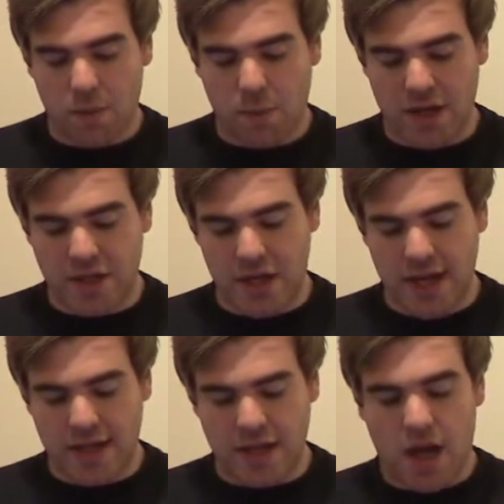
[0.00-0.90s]
which
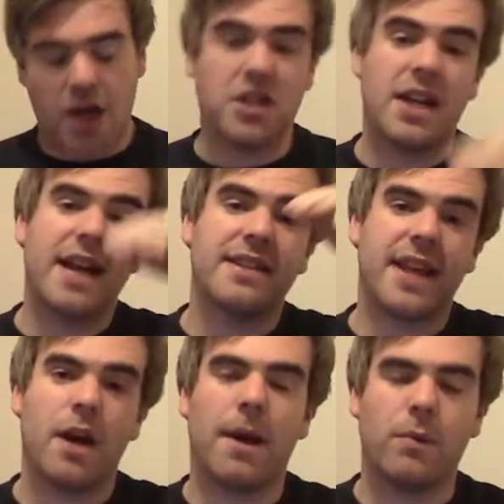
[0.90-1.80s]
is, I should add,
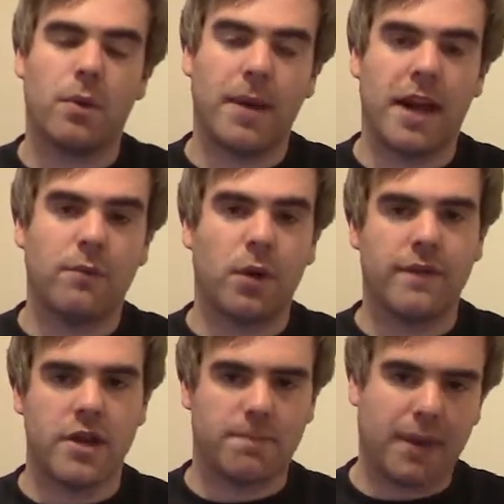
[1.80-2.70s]
Scalebound will be another one
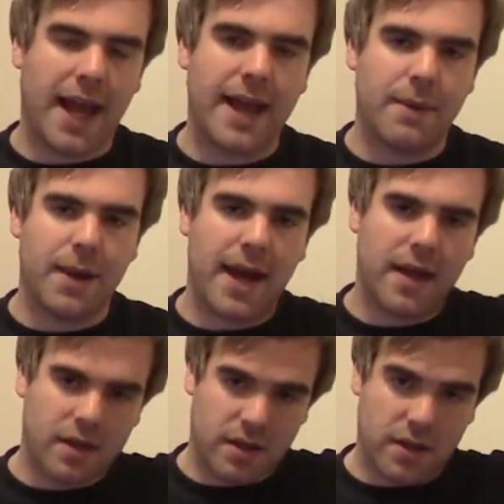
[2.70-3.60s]
of those play
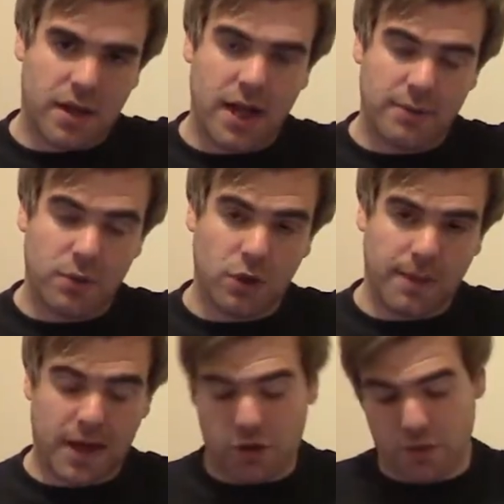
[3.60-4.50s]
anywhere, as we
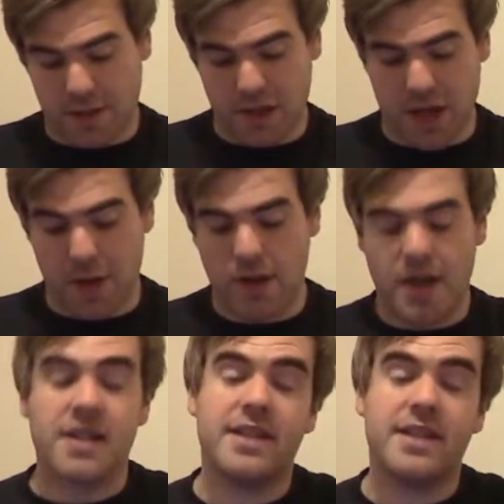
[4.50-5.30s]
talked about at the top of the show.